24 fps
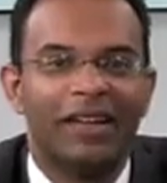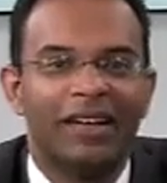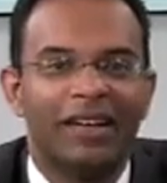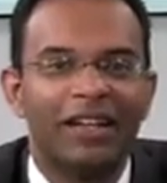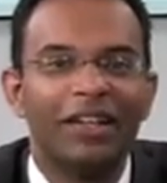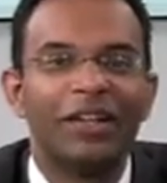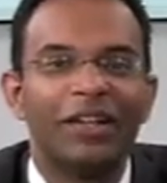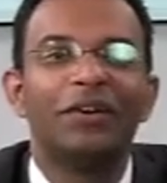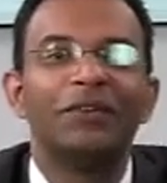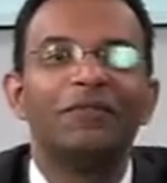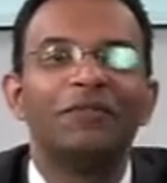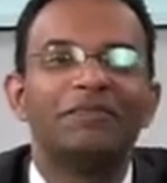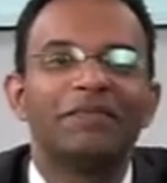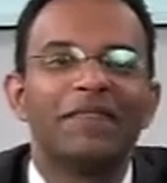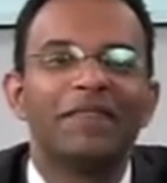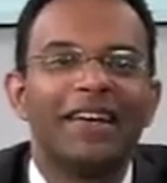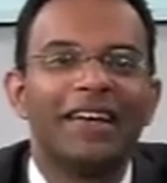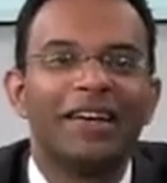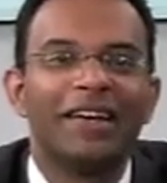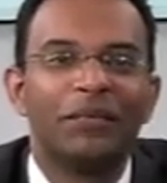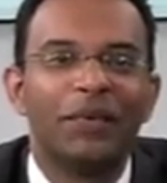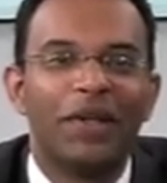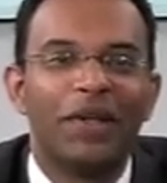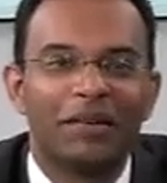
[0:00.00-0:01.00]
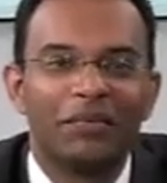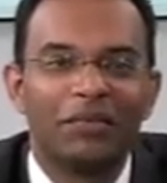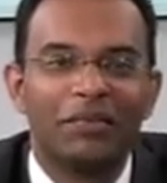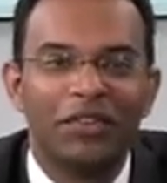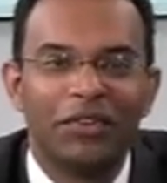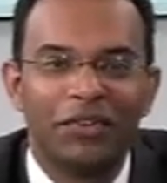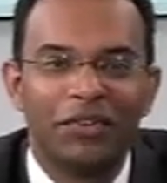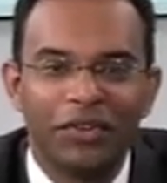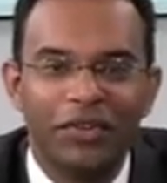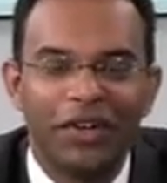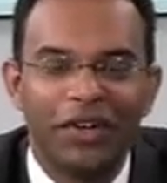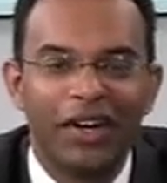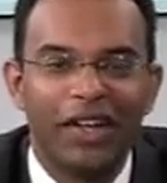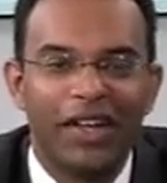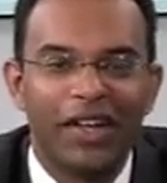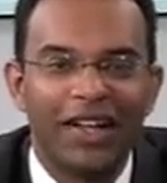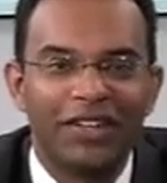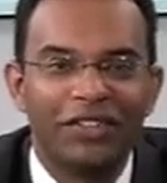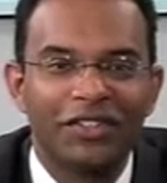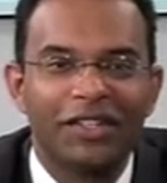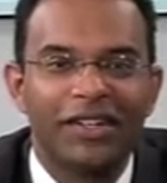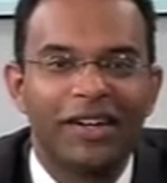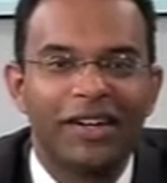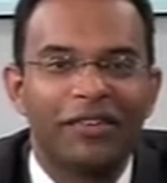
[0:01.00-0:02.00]
Hello, and welcome to the Duke
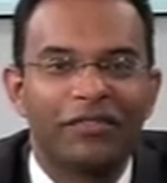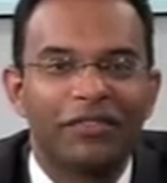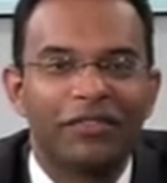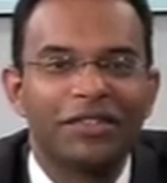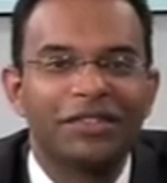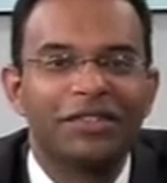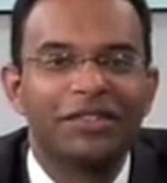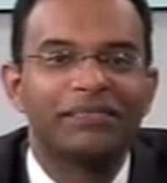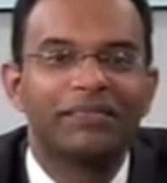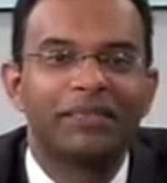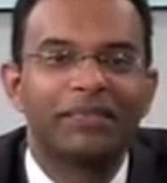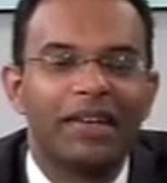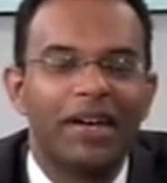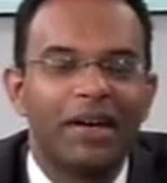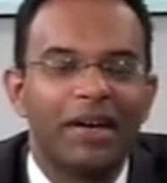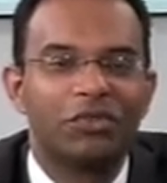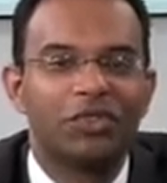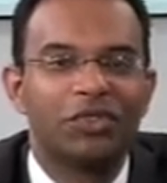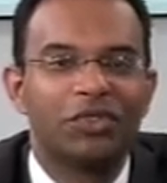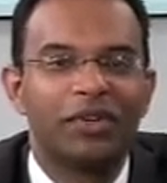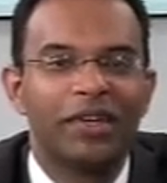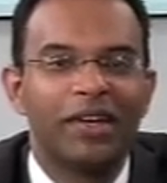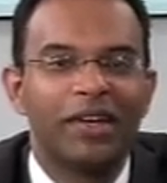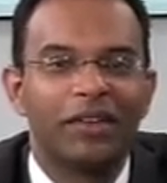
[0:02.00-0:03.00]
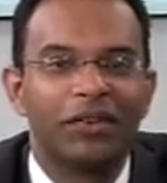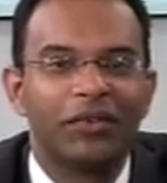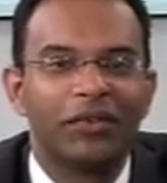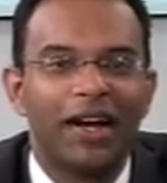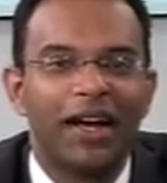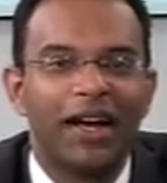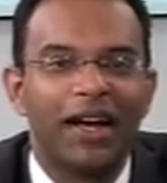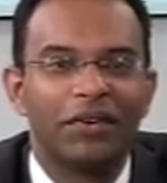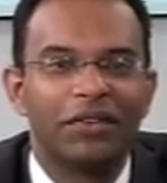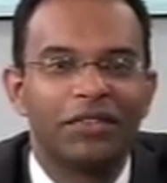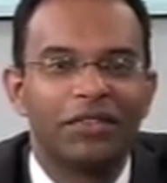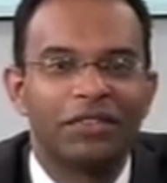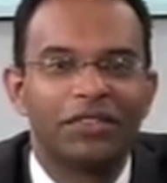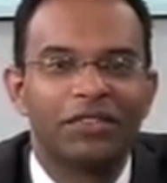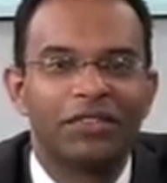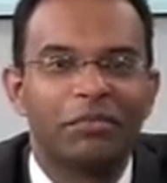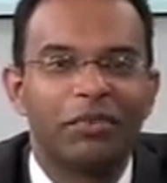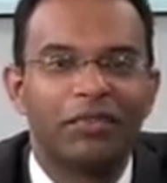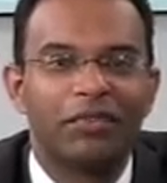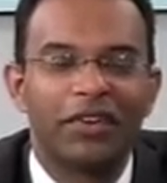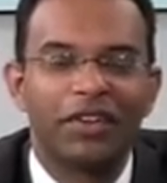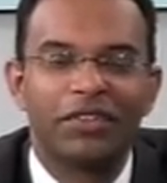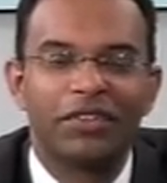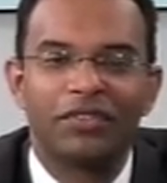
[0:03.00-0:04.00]
Cardiology Conference. I'm Sunil V, Assistant
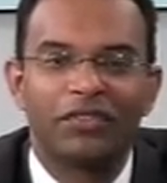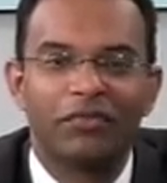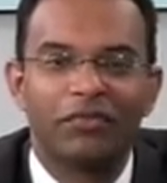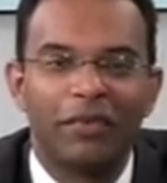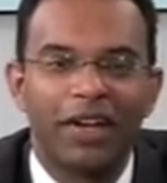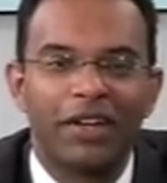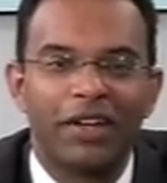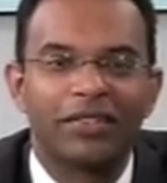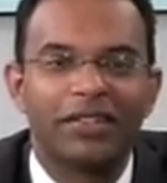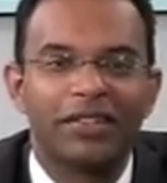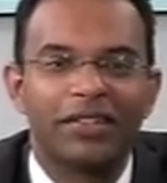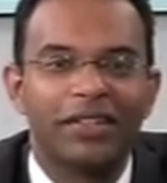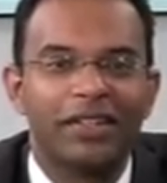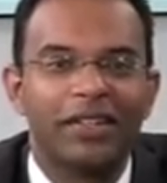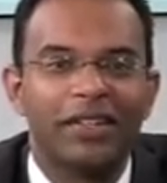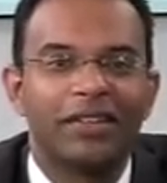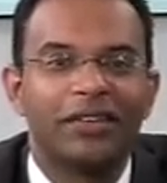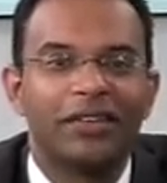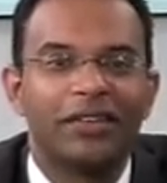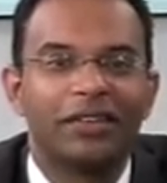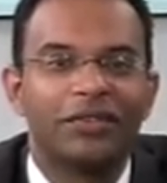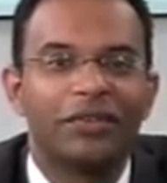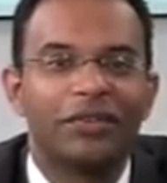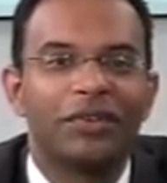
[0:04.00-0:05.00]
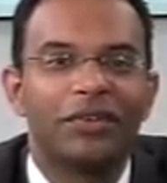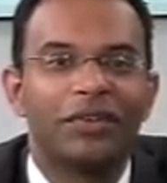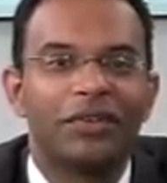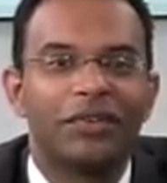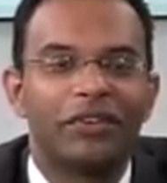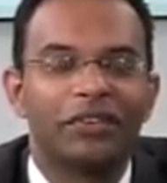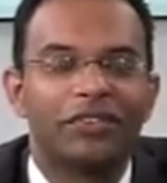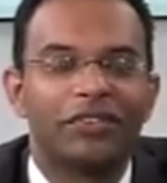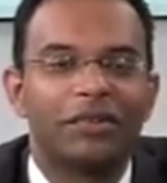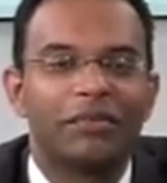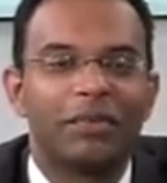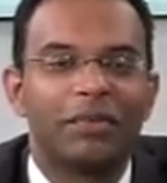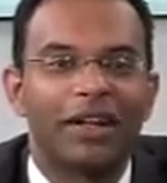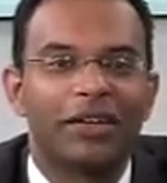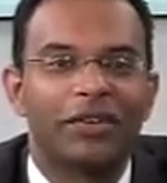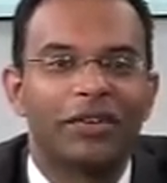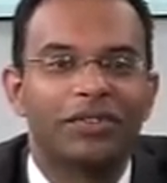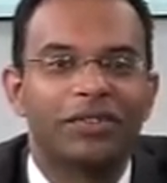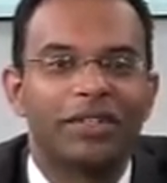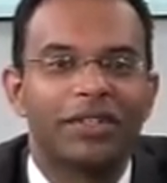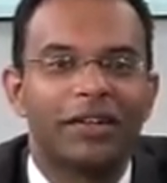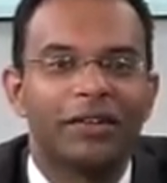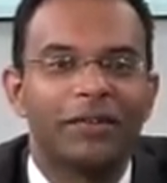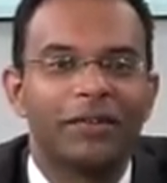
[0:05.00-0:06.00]
Professor of Medicine here at Duke University Medical
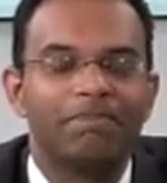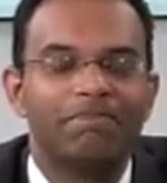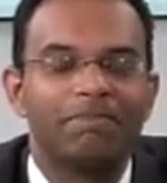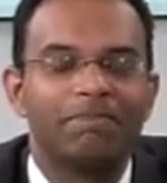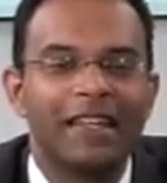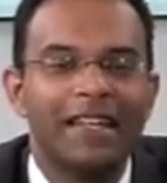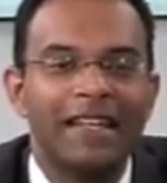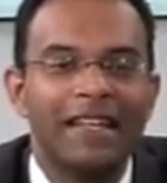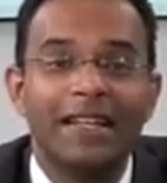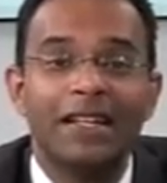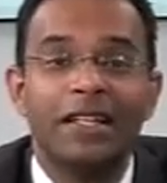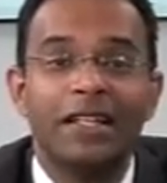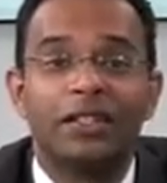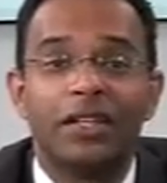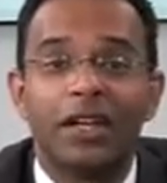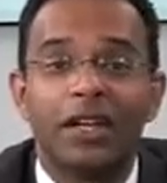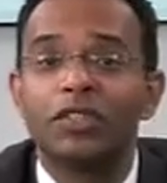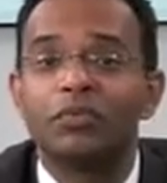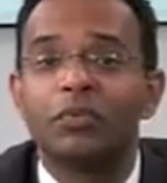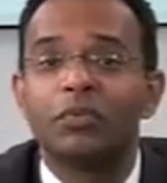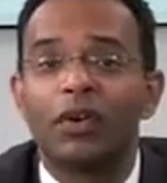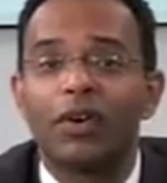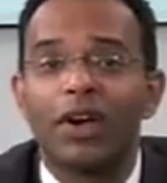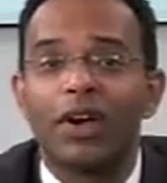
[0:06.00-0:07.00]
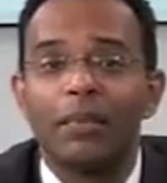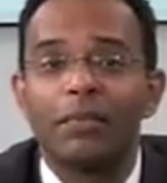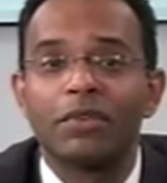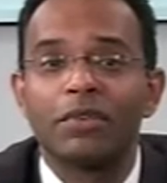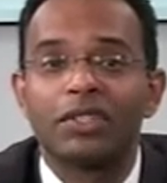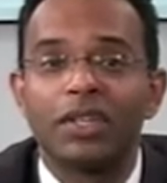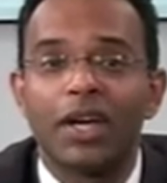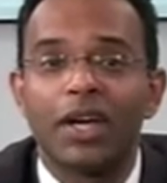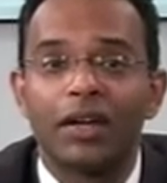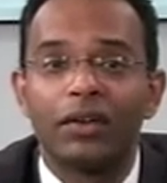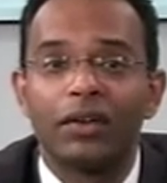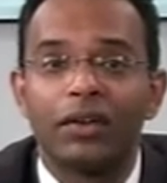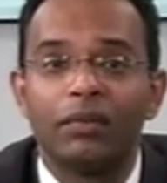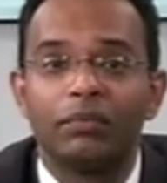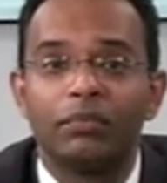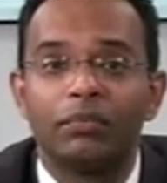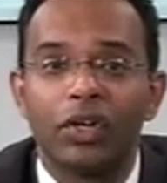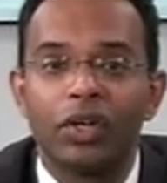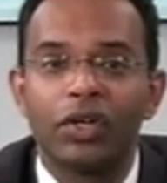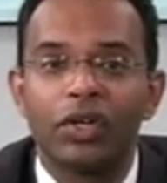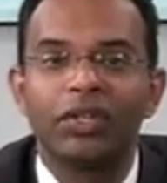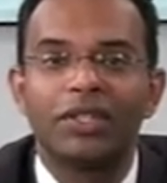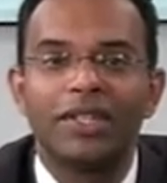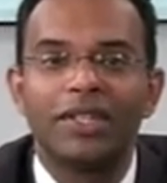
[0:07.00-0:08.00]
Center. Today's program is titled
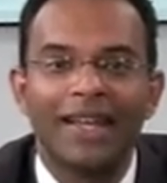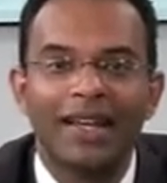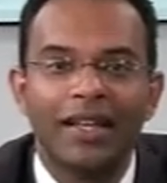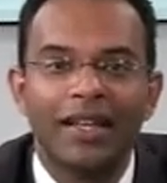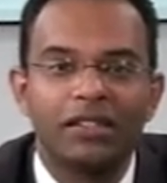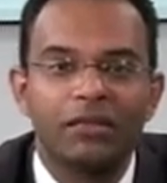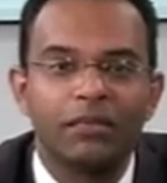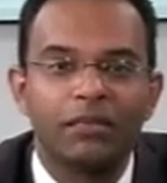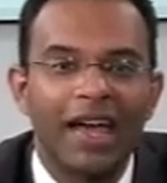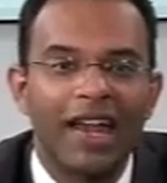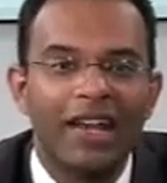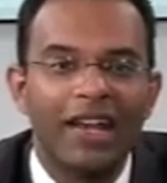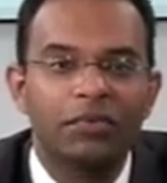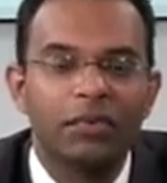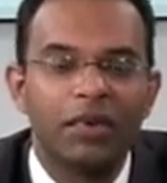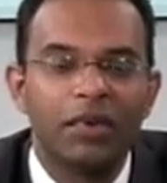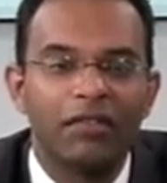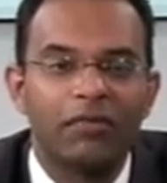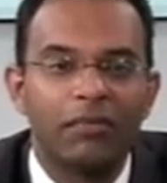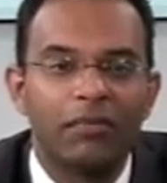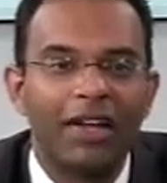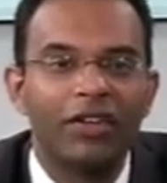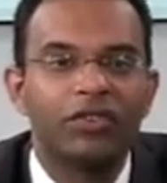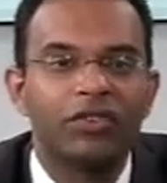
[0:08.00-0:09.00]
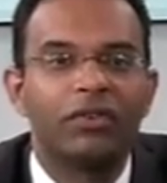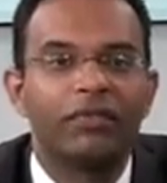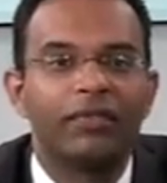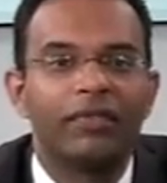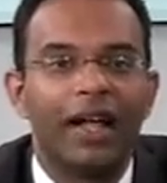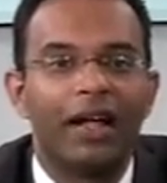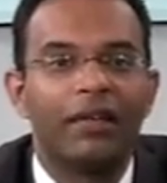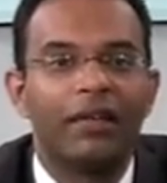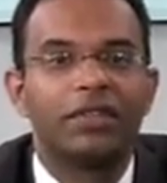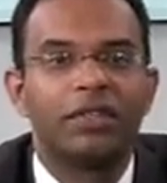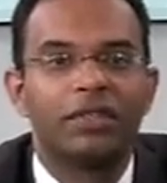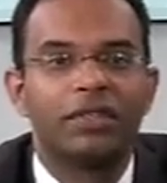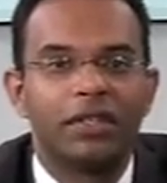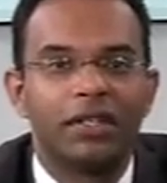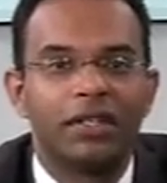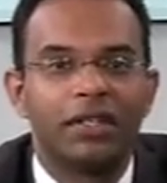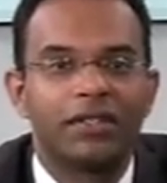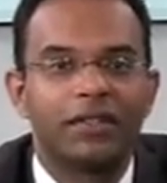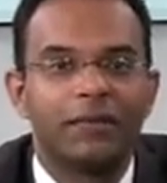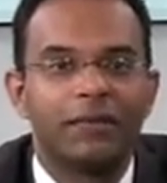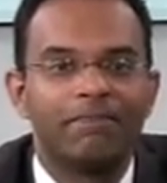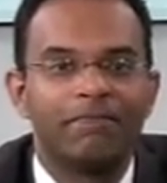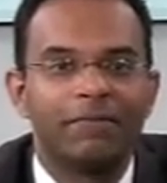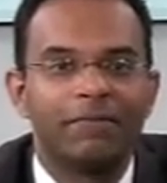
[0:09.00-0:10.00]
Percutaneous Management of Mitral Valve Disease,